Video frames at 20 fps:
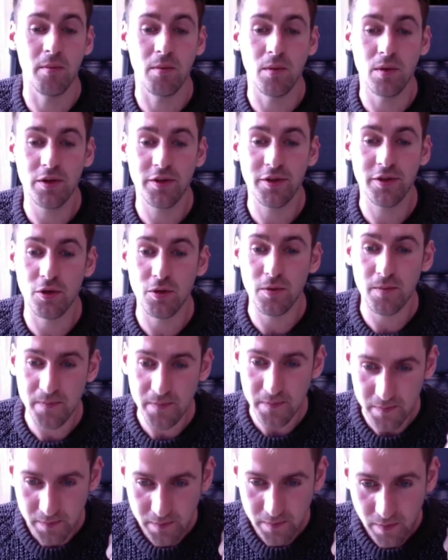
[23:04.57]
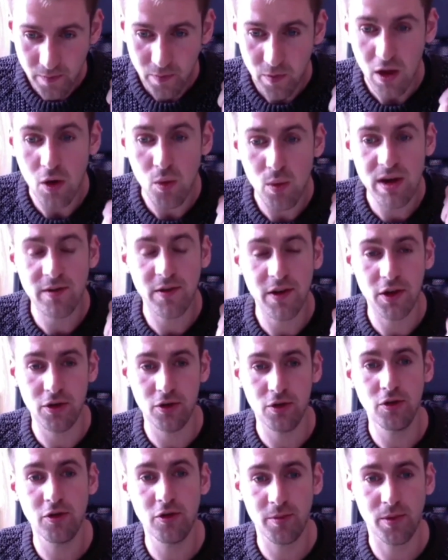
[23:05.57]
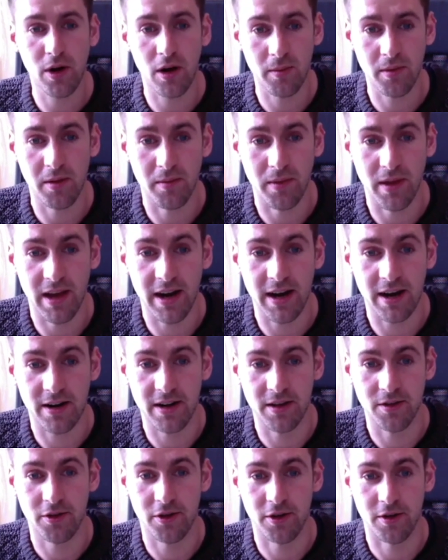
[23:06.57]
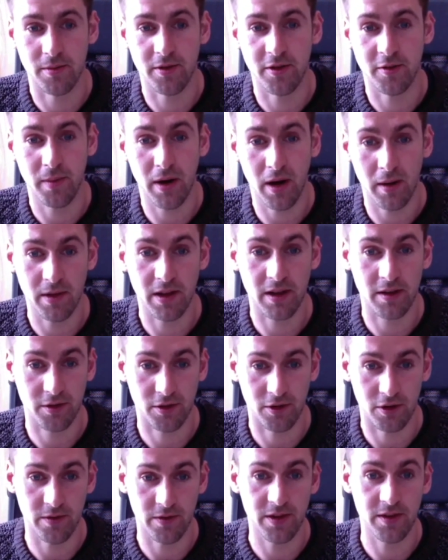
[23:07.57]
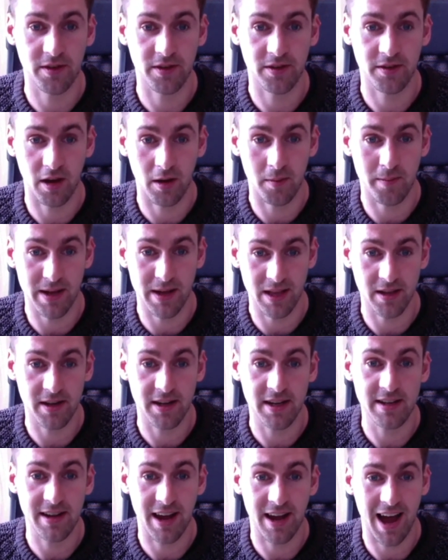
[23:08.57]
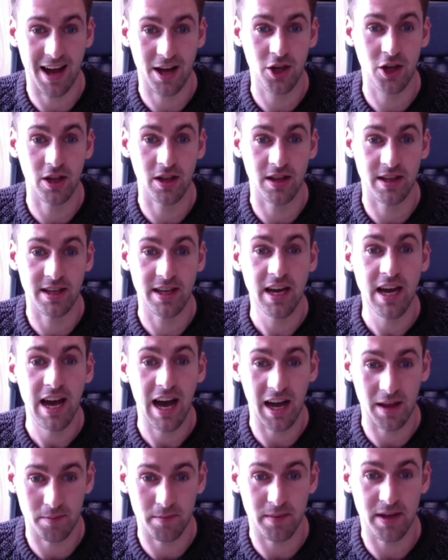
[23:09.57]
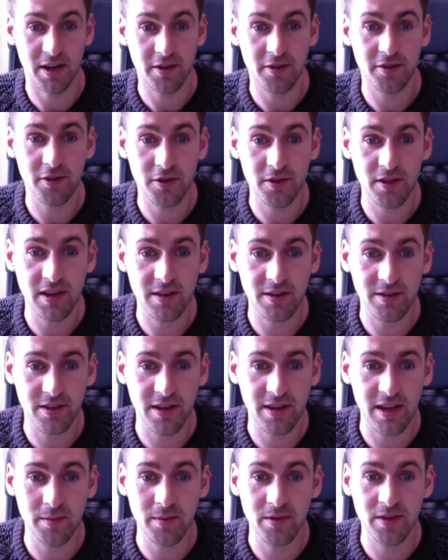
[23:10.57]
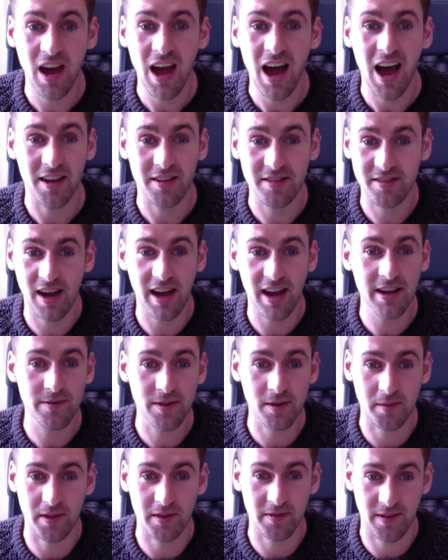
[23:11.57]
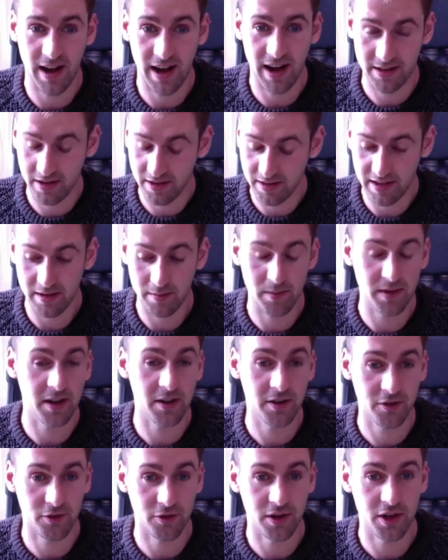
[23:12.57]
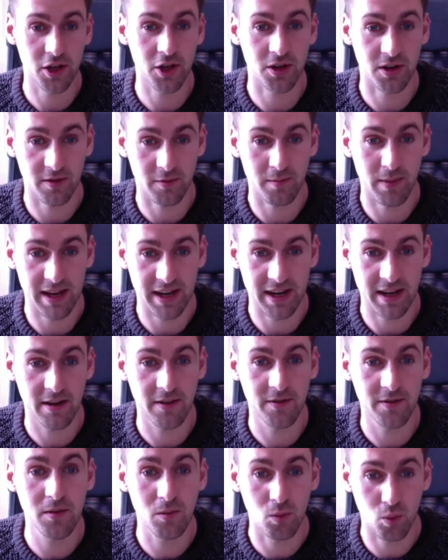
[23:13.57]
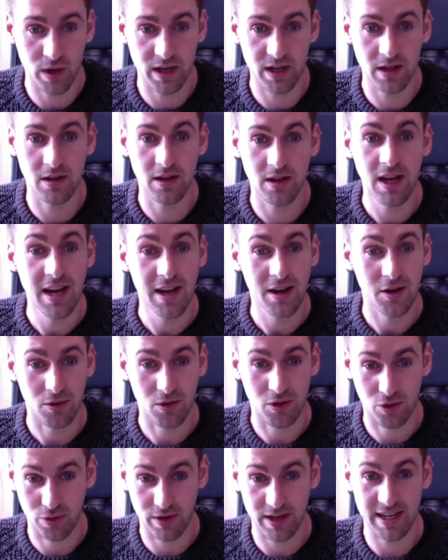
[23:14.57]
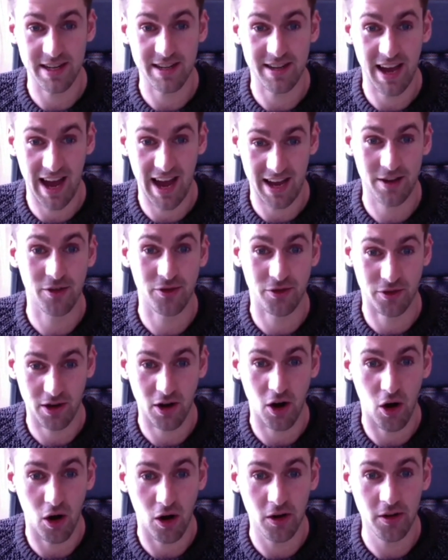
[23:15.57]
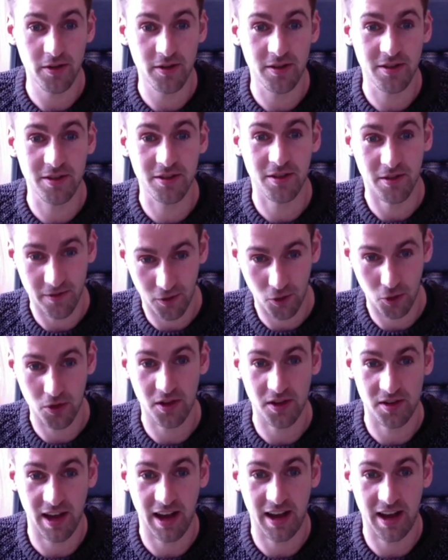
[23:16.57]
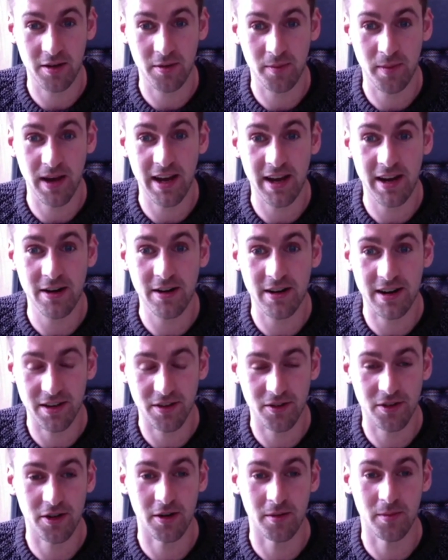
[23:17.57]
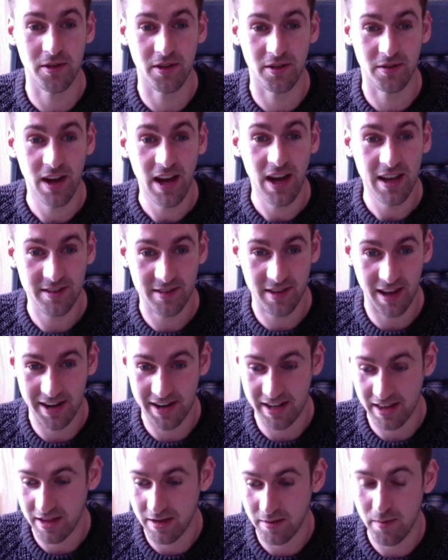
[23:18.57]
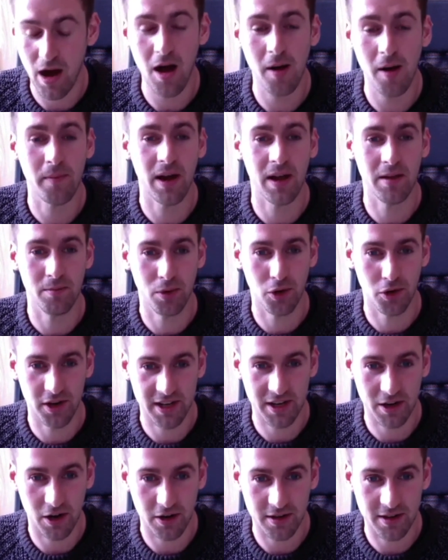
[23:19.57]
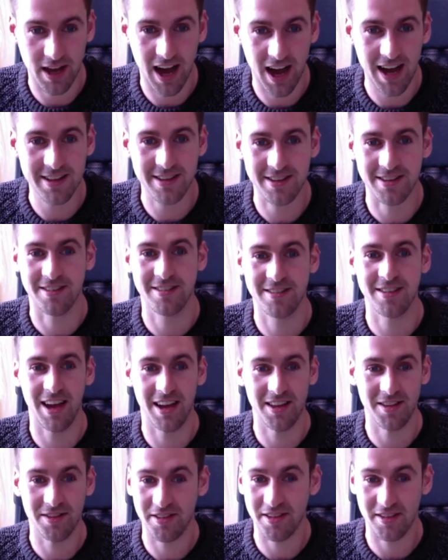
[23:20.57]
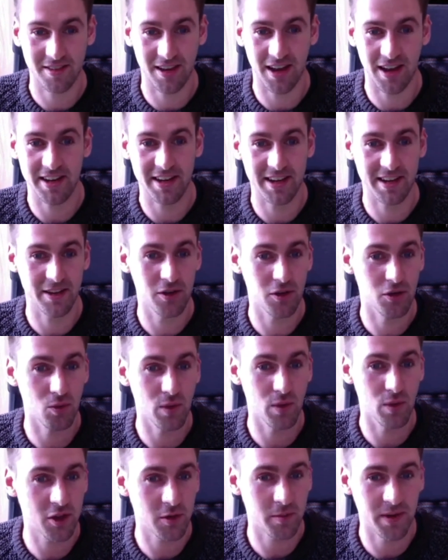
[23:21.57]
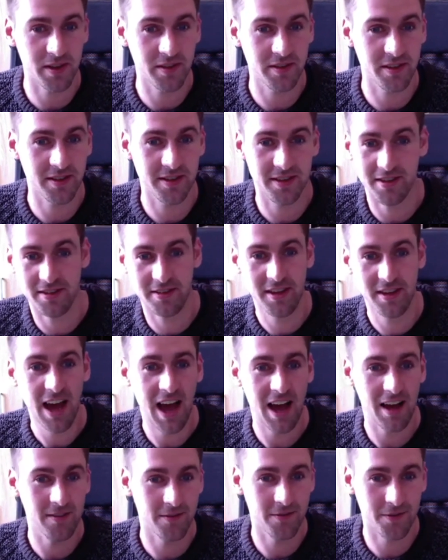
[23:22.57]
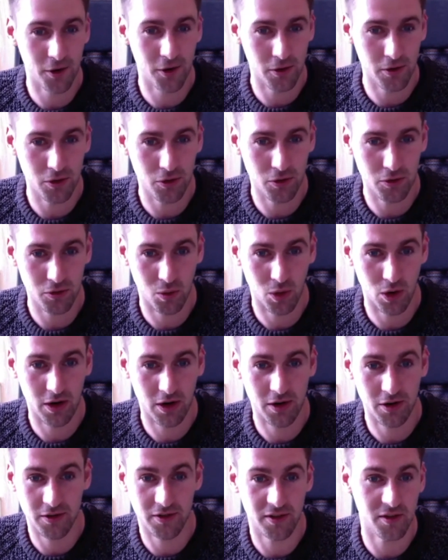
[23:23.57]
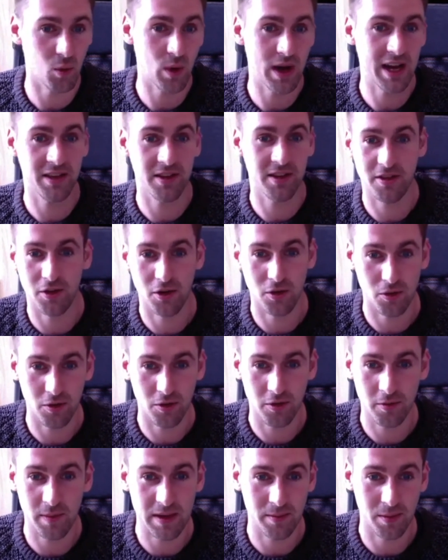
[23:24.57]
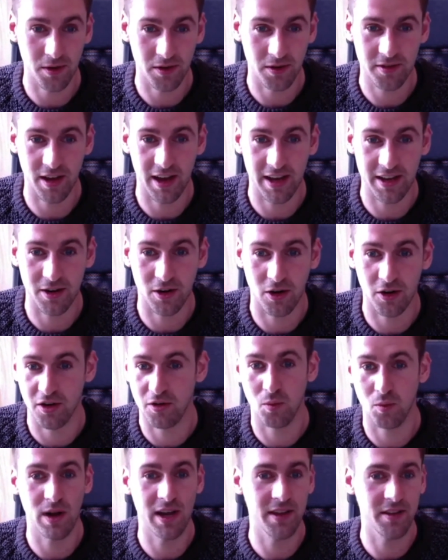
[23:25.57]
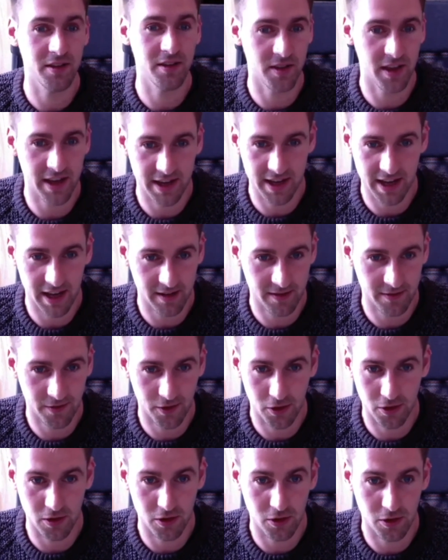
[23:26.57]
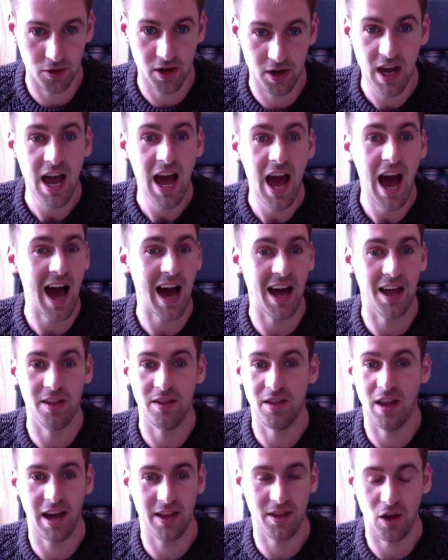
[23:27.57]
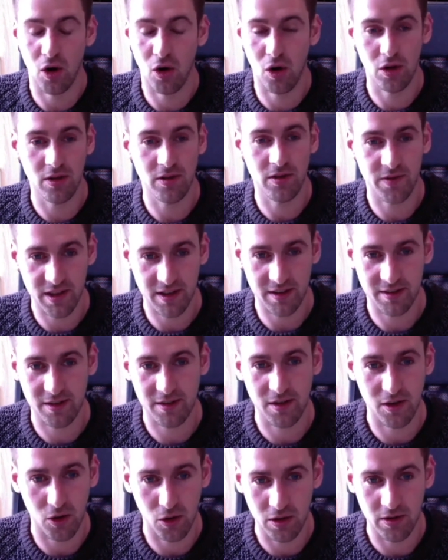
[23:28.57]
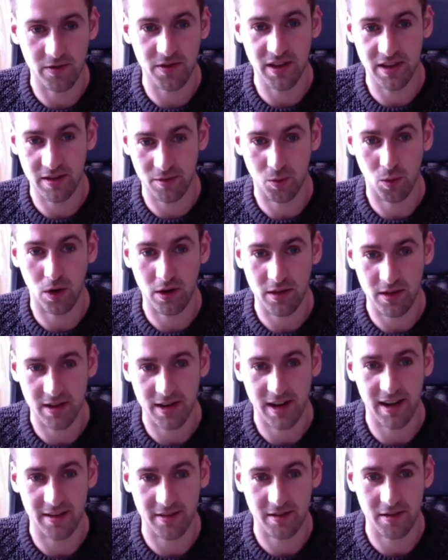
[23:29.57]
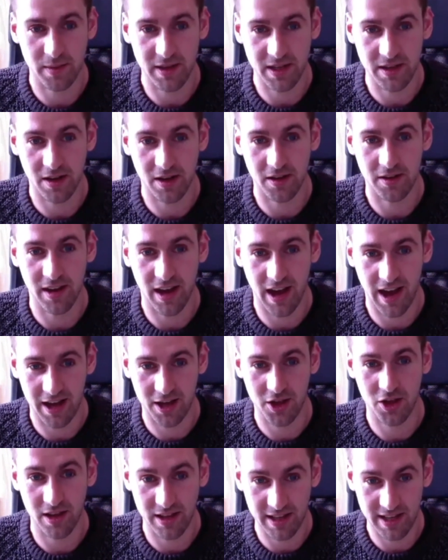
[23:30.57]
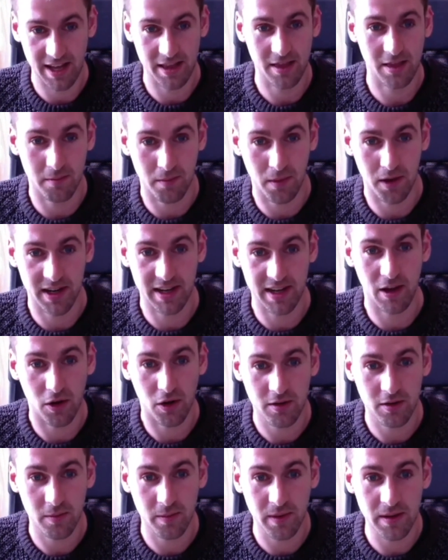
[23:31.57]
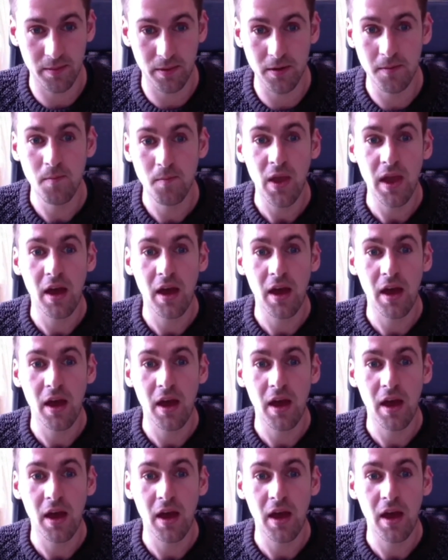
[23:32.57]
So we have a huge problem there in terms of public services' ability to actually administer these schemes, aside from the fact that the administration of many of them will create extra costs for the taxpayer in terms of setting them up and putting out guidance and deciding, which businesses have furloughed workers and when did those people sign on and when did they get furloughed, and all of this work that has to be done to actually get the money out to people.